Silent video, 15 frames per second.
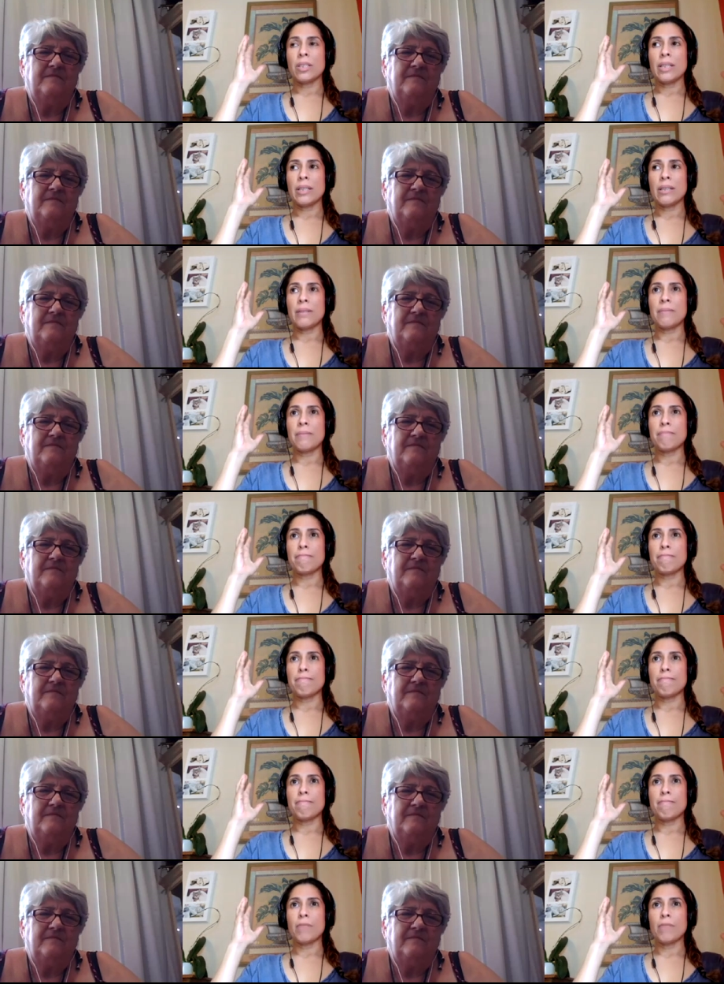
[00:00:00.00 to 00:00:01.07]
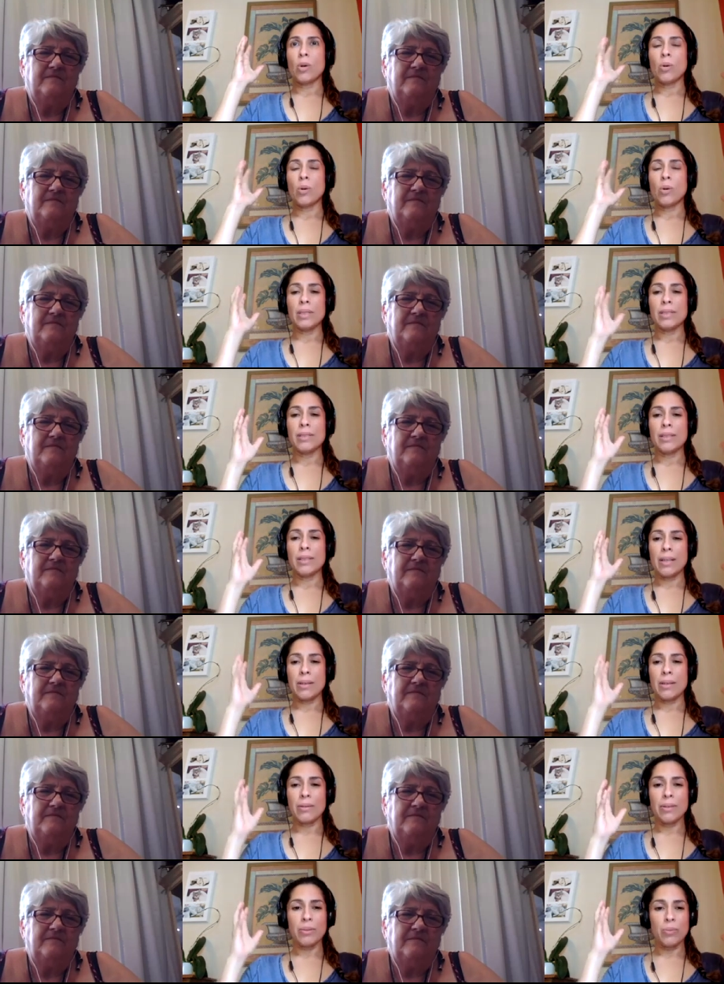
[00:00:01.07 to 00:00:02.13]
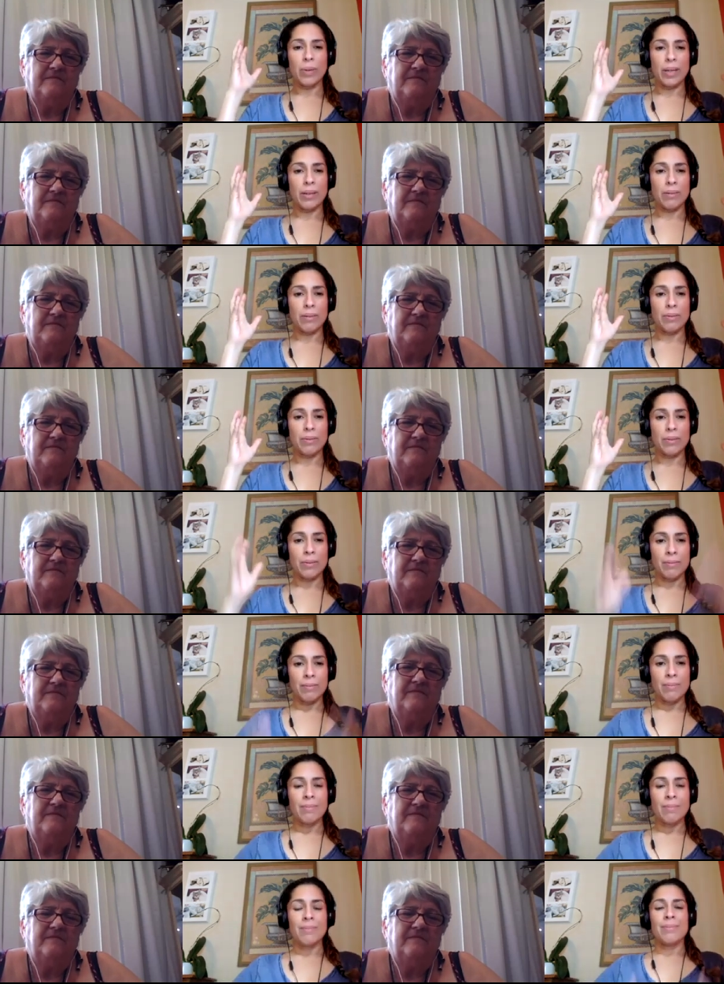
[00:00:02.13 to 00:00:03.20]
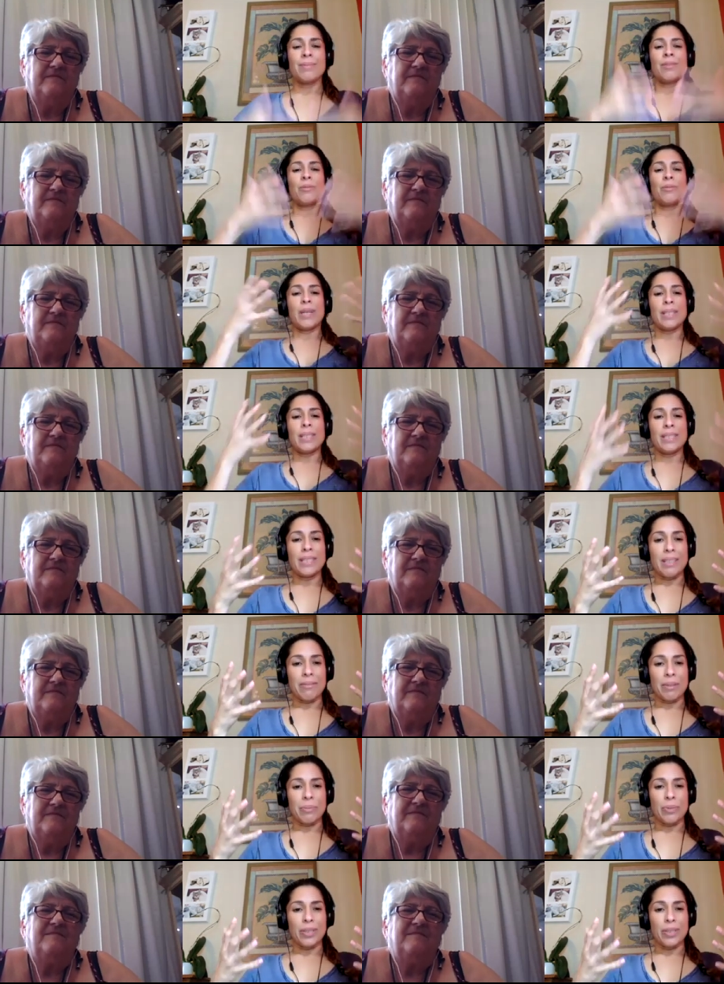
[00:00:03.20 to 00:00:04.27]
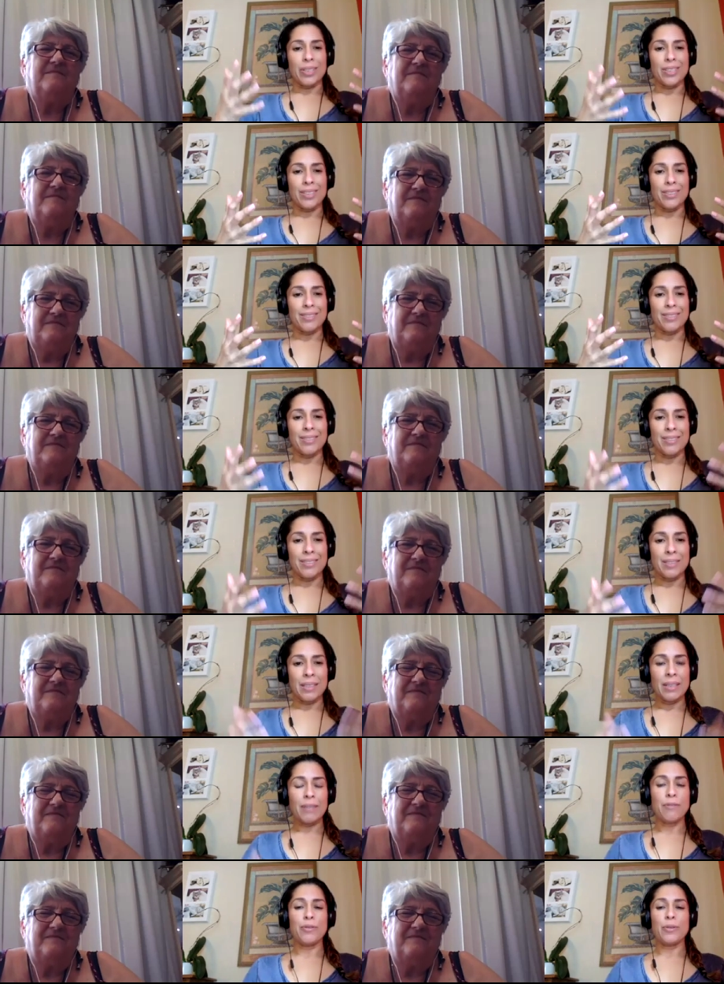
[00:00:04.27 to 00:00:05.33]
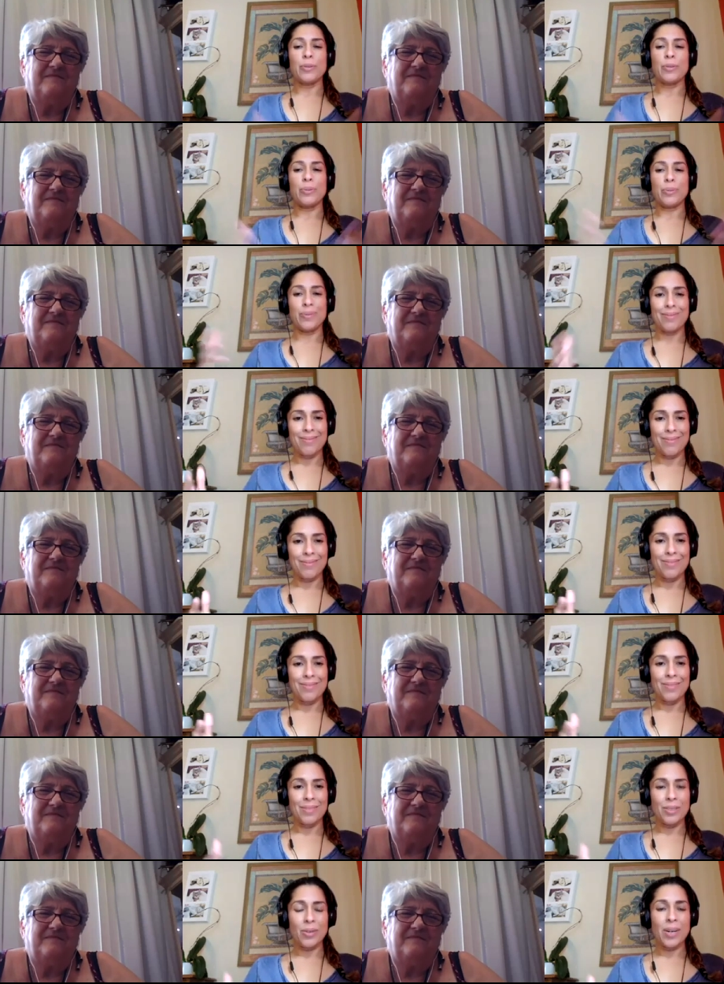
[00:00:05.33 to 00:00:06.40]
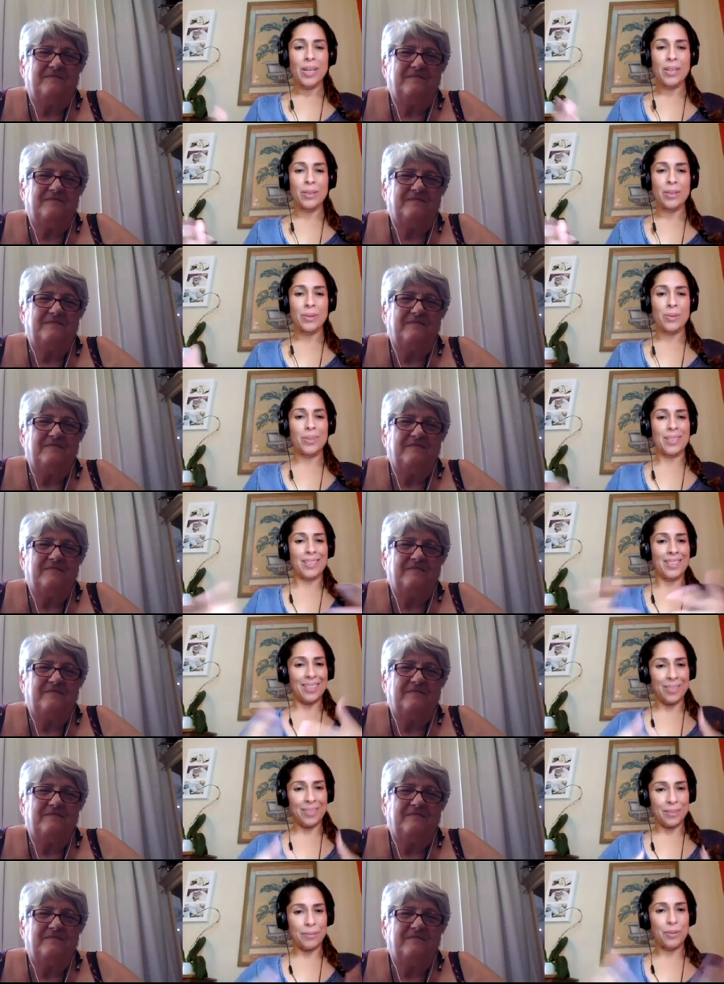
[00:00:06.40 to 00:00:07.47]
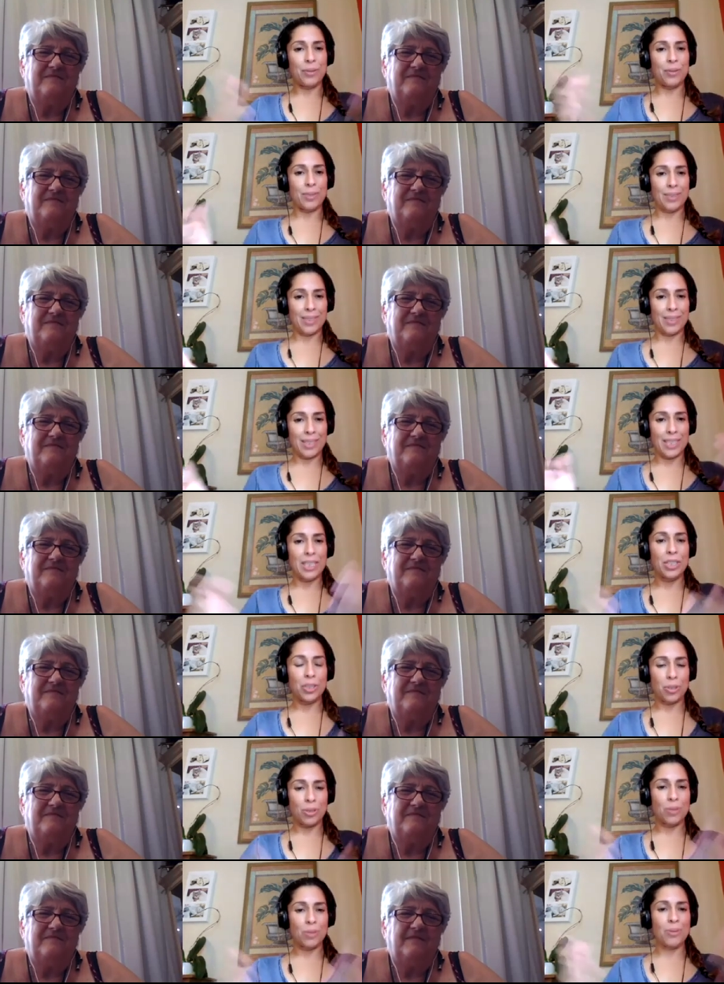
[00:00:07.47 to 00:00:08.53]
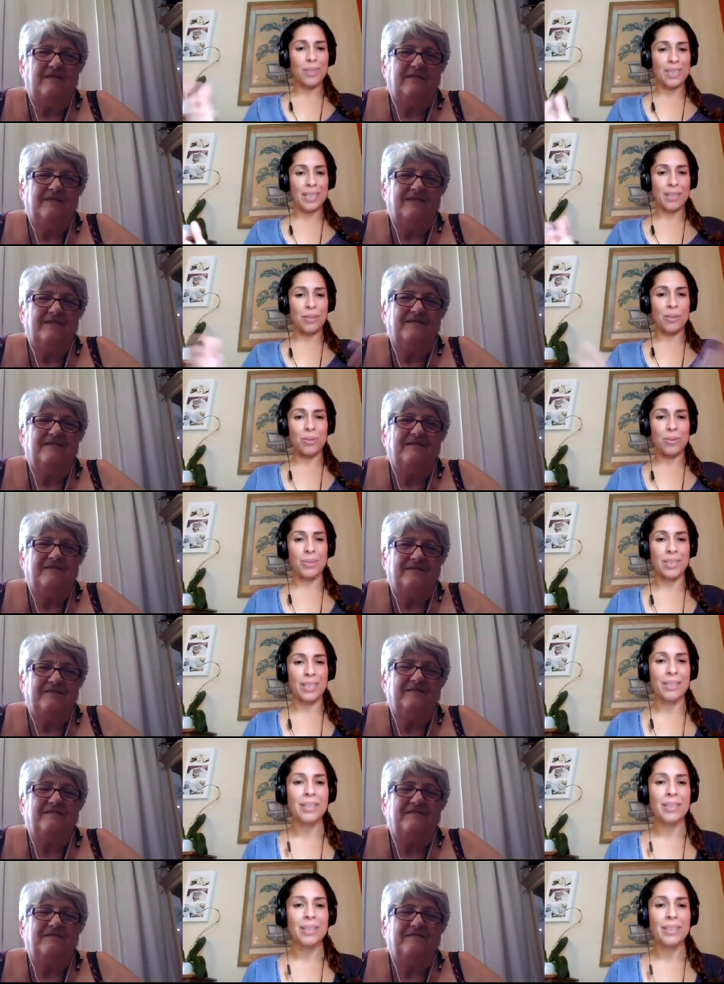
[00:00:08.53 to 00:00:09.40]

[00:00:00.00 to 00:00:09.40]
Speaker 1: a holistic, healthy way of raising that vibration. If you know how to use it, you know, teach your students how to use it.